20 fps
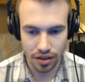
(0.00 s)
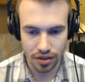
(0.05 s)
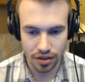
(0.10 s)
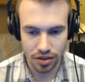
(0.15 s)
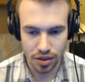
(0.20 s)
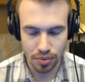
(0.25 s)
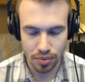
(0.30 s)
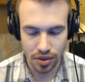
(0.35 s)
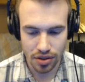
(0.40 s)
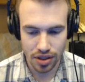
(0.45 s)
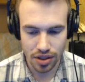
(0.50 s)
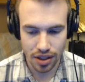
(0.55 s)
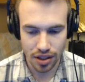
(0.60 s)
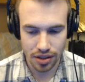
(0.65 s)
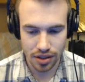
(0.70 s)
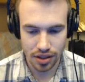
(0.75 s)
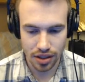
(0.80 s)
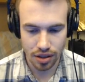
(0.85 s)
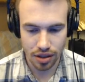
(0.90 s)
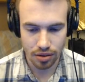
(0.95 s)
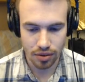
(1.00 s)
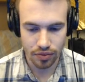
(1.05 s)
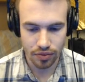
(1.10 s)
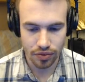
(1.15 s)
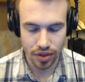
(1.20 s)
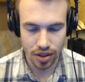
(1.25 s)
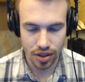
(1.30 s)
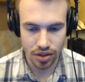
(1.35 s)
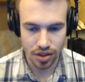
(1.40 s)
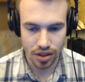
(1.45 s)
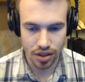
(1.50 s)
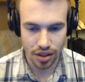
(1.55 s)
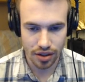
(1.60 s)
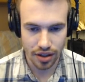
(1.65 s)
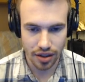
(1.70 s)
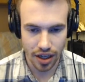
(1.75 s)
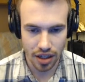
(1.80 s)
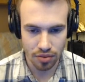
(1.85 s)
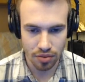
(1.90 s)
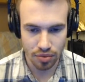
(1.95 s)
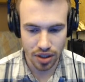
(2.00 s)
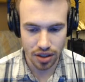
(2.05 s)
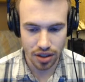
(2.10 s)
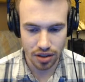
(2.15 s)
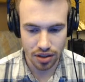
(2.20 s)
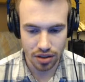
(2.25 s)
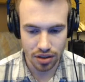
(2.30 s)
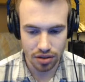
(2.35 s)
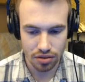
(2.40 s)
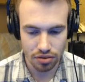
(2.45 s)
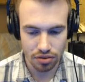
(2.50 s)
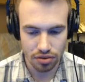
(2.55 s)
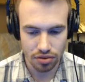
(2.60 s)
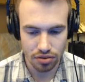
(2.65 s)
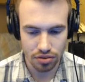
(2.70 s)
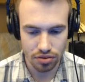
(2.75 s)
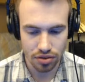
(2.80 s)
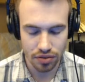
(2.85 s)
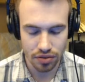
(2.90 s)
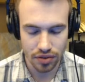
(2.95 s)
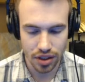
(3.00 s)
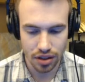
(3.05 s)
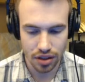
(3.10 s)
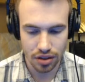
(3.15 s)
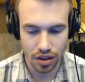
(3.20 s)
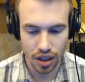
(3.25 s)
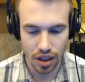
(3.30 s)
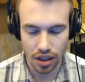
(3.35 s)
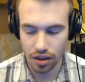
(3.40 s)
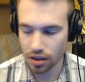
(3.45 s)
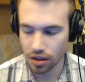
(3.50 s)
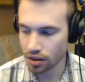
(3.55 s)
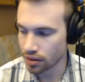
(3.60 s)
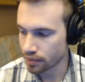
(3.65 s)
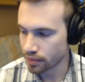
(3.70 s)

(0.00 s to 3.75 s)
You're supposed to get to know him first, and that be revealed later.